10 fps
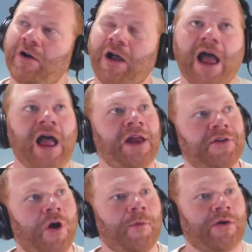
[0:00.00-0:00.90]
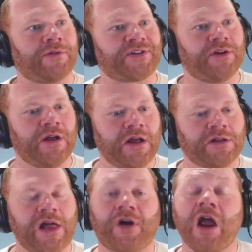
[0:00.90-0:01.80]
I don't know about
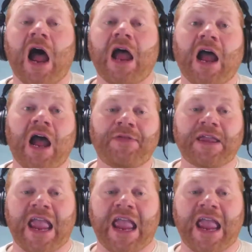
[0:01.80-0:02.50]
clever. I think